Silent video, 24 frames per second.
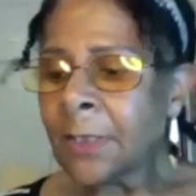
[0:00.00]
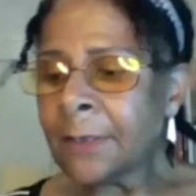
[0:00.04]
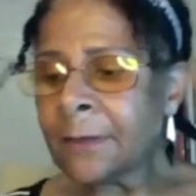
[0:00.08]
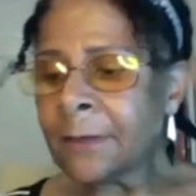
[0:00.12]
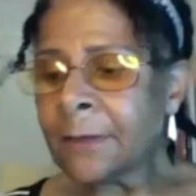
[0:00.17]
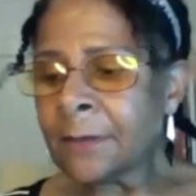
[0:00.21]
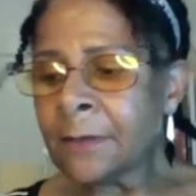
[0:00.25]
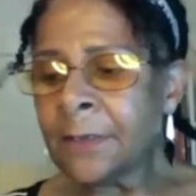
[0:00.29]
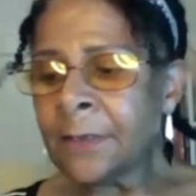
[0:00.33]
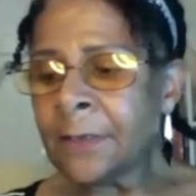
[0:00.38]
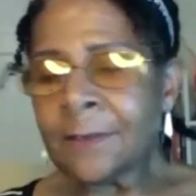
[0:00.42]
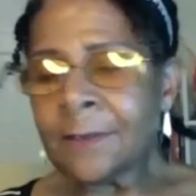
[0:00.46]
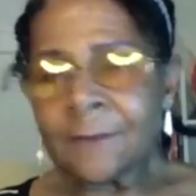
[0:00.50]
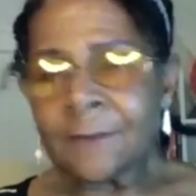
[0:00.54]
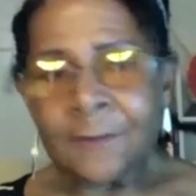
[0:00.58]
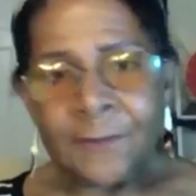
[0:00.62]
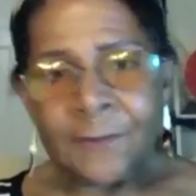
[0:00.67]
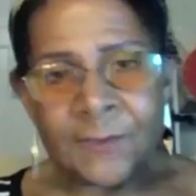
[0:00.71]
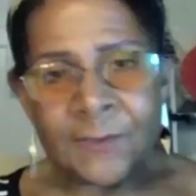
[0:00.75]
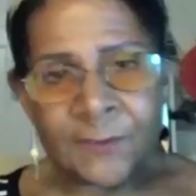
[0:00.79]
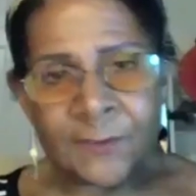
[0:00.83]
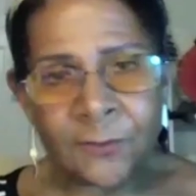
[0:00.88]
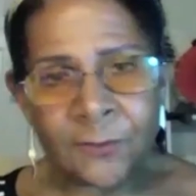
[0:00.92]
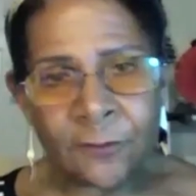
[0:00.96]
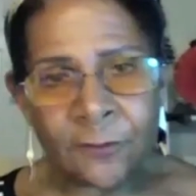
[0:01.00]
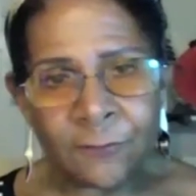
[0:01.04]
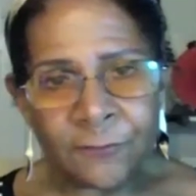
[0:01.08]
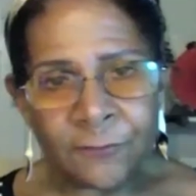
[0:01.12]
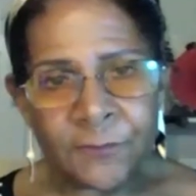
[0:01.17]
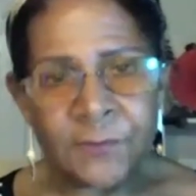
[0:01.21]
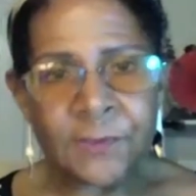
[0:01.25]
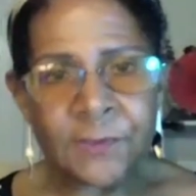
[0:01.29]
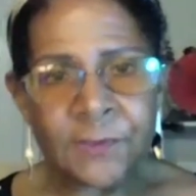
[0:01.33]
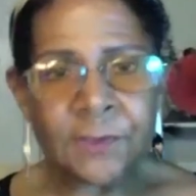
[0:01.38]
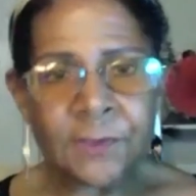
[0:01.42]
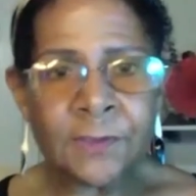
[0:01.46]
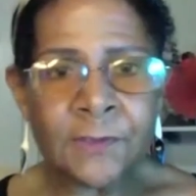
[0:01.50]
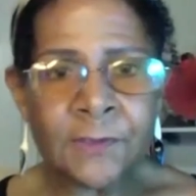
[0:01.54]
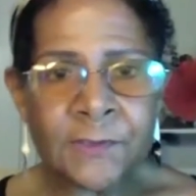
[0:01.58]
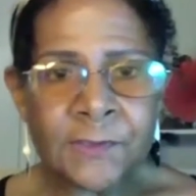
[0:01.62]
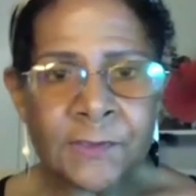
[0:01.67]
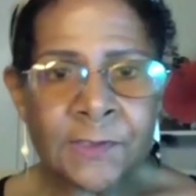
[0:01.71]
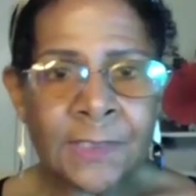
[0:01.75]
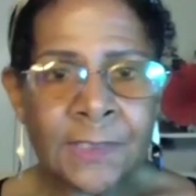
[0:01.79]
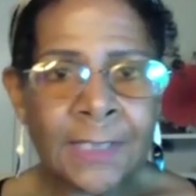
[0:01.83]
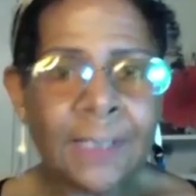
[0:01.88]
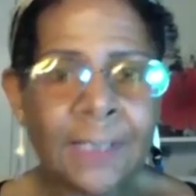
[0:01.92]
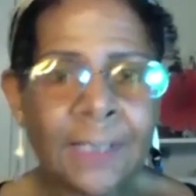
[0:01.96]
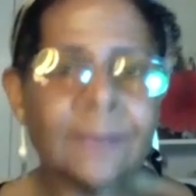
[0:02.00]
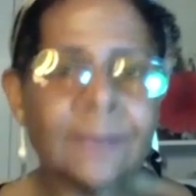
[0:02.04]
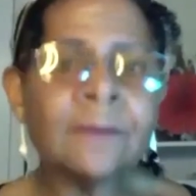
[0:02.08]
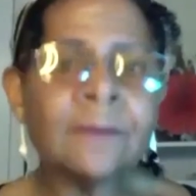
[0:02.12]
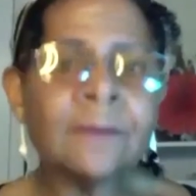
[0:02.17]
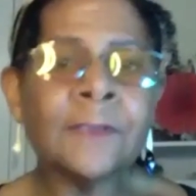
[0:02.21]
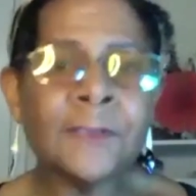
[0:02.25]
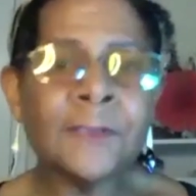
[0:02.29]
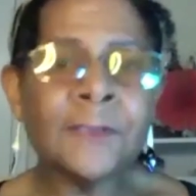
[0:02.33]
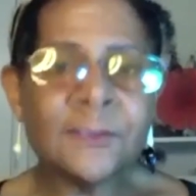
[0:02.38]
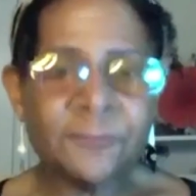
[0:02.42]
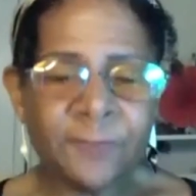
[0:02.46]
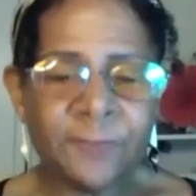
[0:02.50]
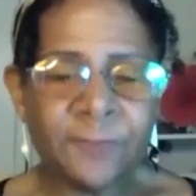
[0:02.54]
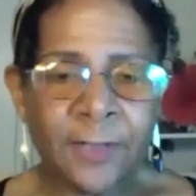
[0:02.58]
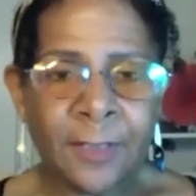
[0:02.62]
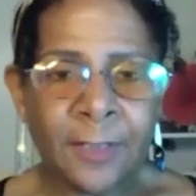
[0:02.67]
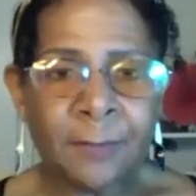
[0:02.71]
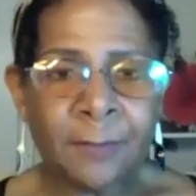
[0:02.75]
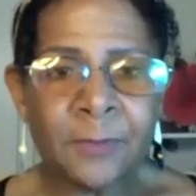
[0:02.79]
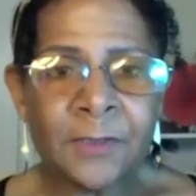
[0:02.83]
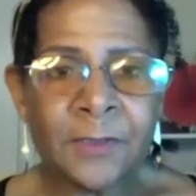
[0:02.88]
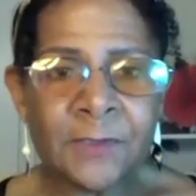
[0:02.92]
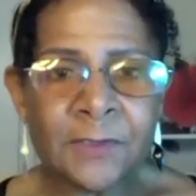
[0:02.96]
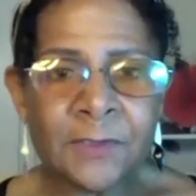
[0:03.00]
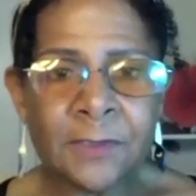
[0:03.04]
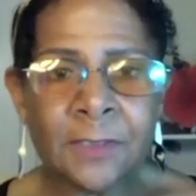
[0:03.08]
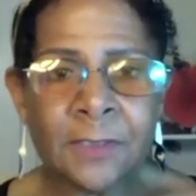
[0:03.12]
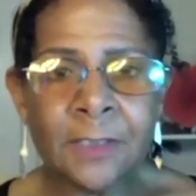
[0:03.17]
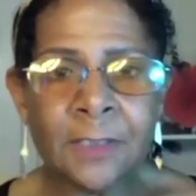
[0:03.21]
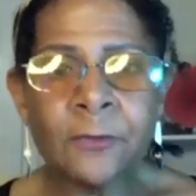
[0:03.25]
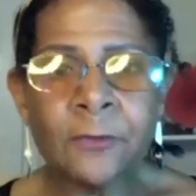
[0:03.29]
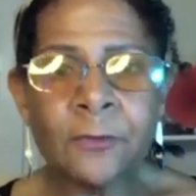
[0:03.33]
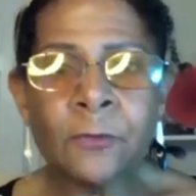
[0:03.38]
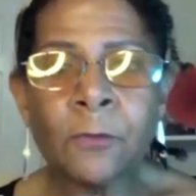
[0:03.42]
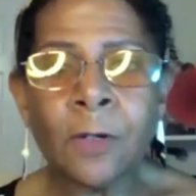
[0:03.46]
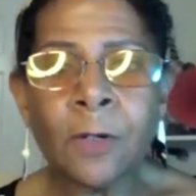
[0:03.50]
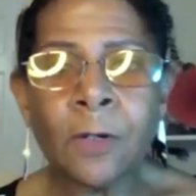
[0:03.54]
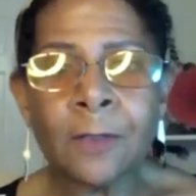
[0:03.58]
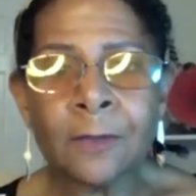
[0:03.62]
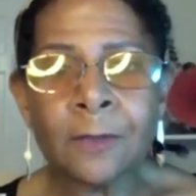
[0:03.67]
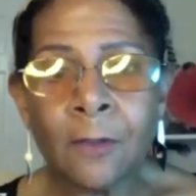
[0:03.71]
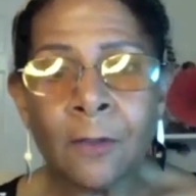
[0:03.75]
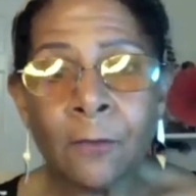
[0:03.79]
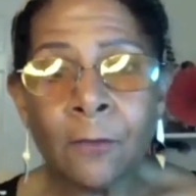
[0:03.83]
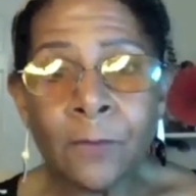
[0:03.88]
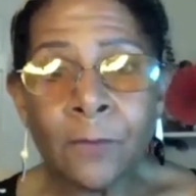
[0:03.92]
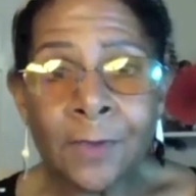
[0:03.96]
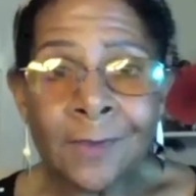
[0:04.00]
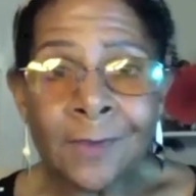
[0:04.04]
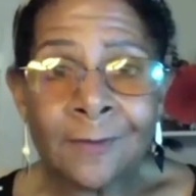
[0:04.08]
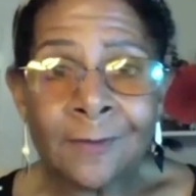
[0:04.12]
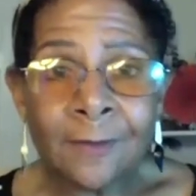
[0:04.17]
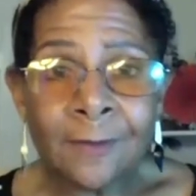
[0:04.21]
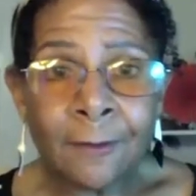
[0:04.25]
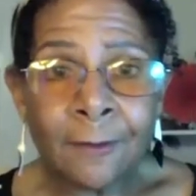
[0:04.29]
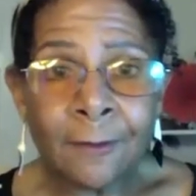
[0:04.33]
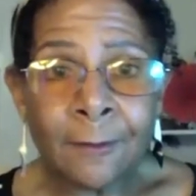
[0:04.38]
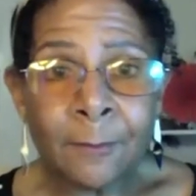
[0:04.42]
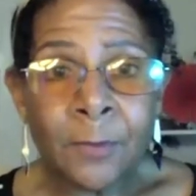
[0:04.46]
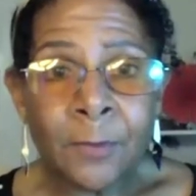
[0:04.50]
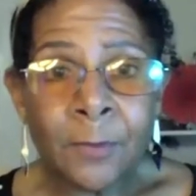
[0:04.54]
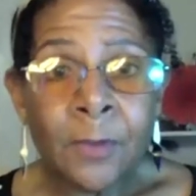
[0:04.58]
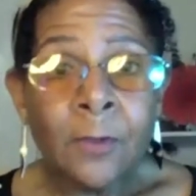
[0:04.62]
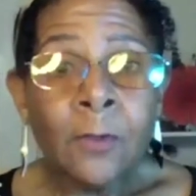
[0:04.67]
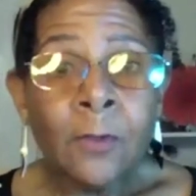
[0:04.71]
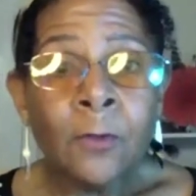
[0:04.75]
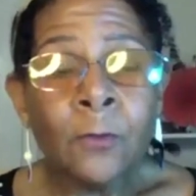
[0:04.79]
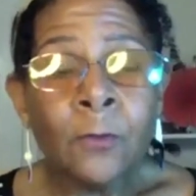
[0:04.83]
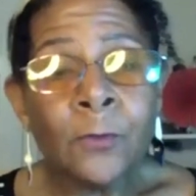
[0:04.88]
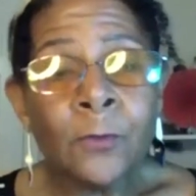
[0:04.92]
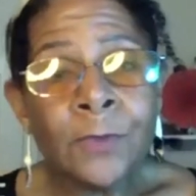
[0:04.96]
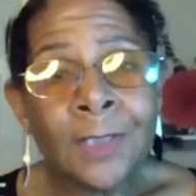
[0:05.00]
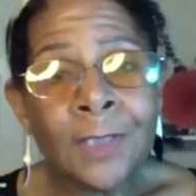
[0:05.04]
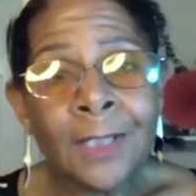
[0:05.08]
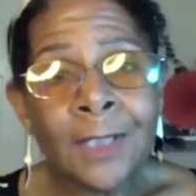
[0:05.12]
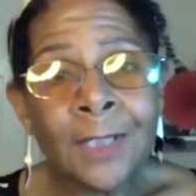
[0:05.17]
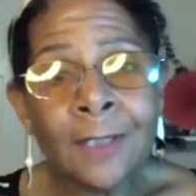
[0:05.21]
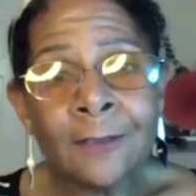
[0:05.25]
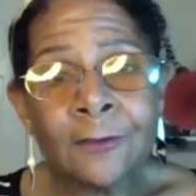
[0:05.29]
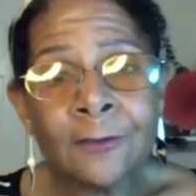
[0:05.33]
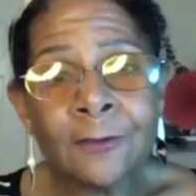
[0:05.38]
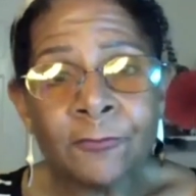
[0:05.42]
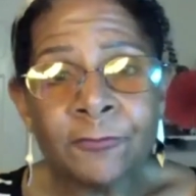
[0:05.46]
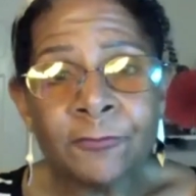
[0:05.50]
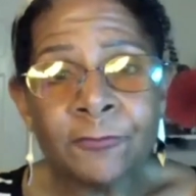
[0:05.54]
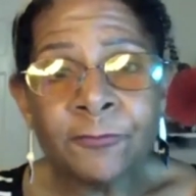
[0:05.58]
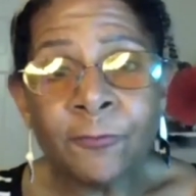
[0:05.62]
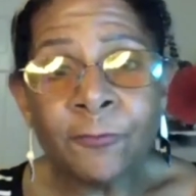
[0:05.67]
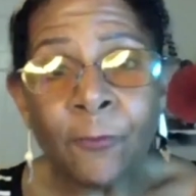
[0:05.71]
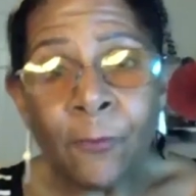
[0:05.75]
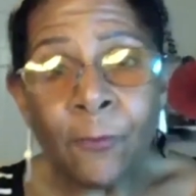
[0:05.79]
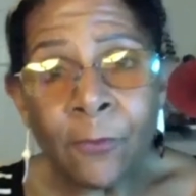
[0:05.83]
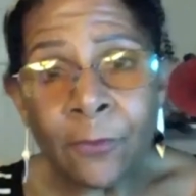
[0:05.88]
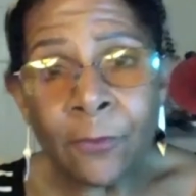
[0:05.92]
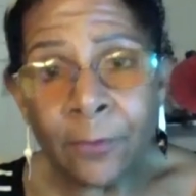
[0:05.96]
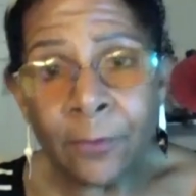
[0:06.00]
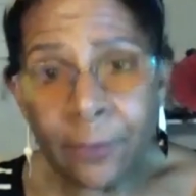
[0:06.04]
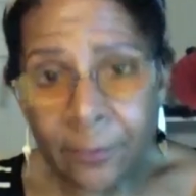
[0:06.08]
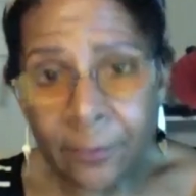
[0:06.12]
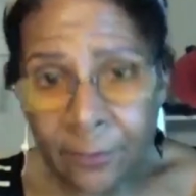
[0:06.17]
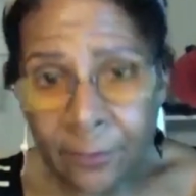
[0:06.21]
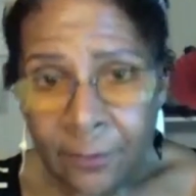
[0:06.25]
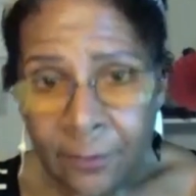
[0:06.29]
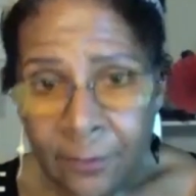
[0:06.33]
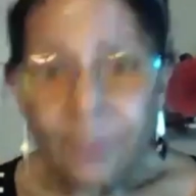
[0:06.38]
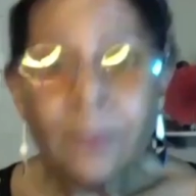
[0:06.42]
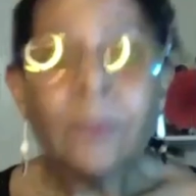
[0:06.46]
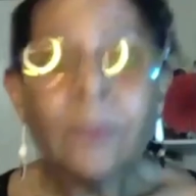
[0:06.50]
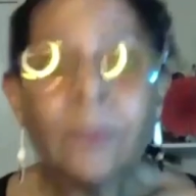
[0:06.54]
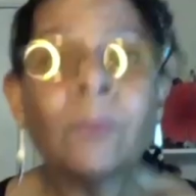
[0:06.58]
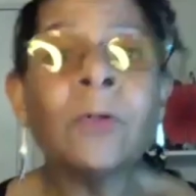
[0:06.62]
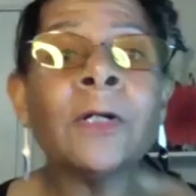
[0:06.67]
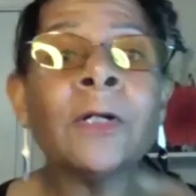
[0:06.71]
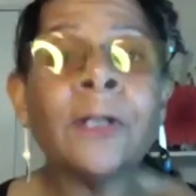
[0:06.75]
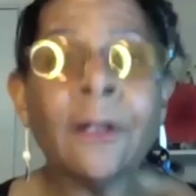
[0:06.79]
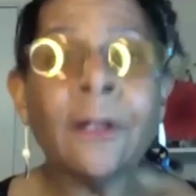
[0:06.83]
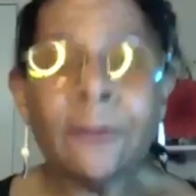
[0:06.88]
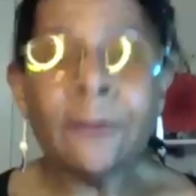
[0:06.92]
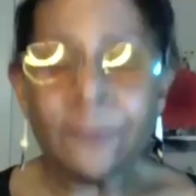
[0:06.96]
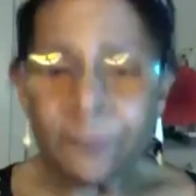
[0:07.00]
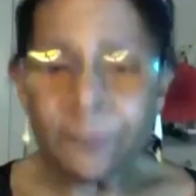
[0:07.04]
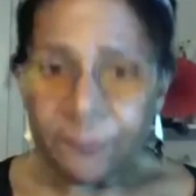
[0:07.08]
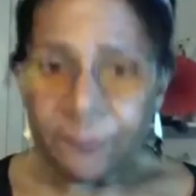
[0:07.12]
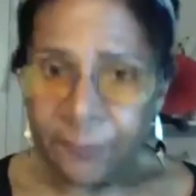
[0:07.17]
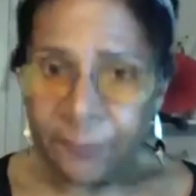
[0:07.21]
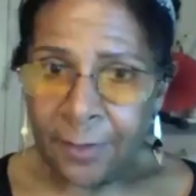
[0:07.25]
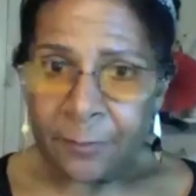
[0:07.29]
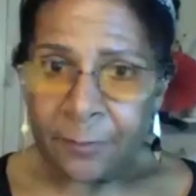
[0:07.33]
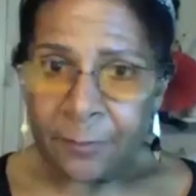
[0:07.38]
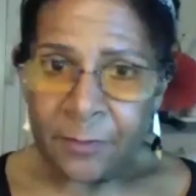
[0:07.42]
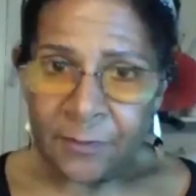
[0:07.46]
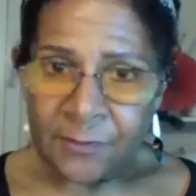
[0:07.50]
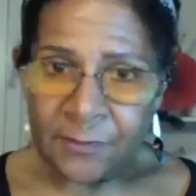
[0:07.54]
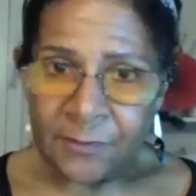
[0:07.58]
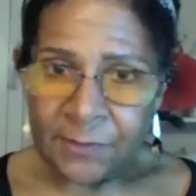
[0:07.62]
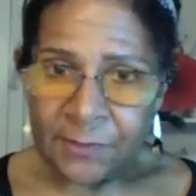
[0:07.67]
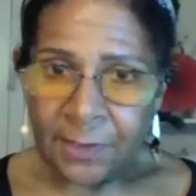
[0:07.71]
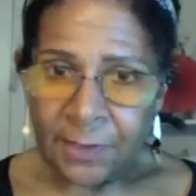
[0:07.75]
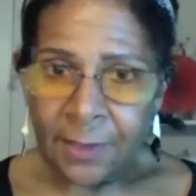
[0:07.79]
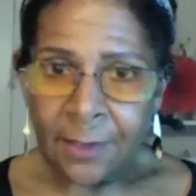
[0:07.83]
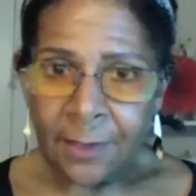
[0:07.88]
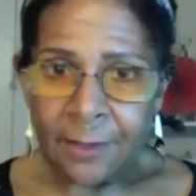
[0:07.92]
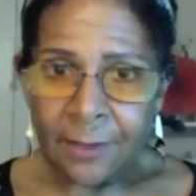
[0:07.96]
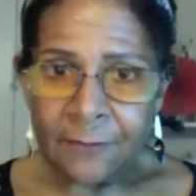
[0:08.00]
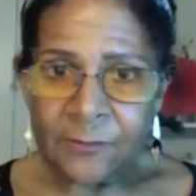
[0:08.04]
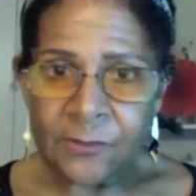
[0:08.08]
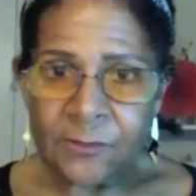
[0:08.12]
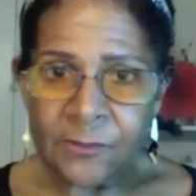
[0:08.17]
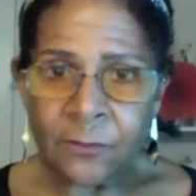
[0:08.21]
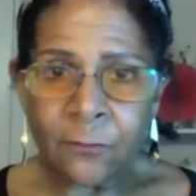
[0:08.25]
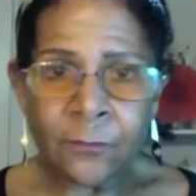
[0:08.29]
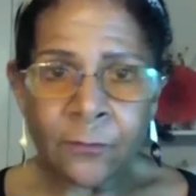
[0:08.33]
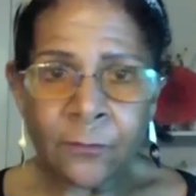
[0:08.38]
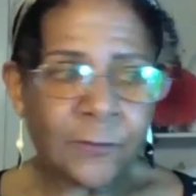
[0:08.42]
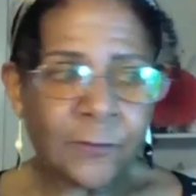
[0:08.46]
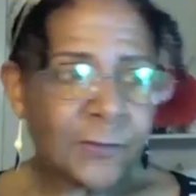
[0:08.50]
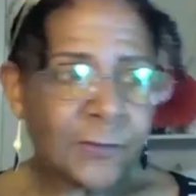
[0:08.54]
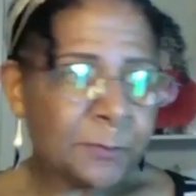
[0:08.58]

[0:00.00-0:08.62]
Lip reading: link the services that these families need who are low income, who can't afford what other families can. So there's